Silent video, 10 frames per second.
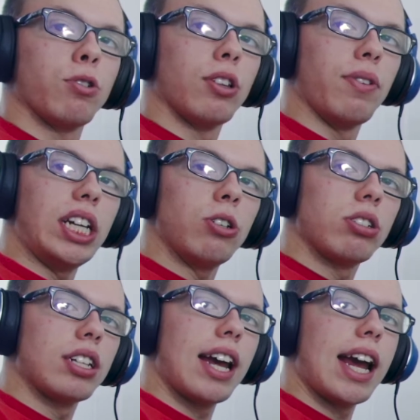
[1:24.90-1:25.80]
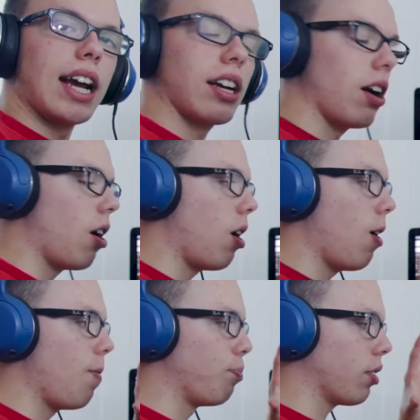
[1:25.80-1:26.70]
for the video's sake,
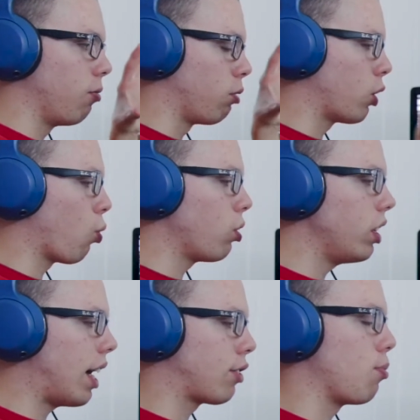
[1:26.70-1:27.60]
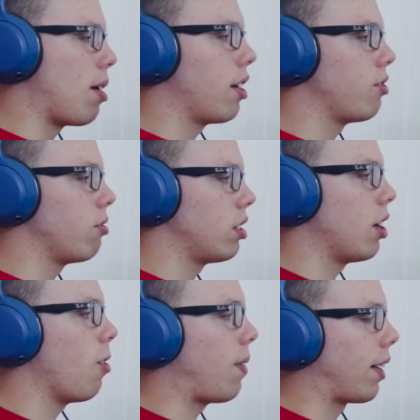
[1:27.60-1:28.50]
recording the actual monitor
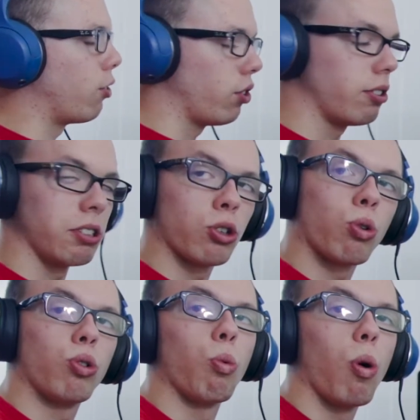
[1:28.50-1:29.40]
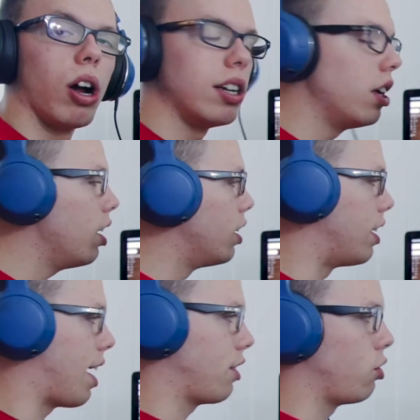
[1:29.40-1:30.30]
itself, I can only record one,
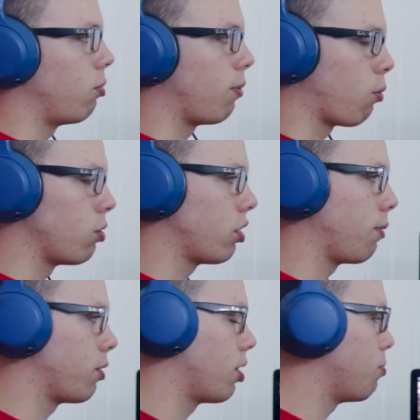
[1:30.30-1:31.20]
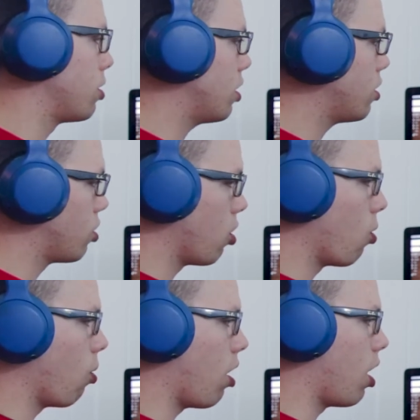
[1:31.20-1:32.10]
not two, unfortunately, for some reason. So,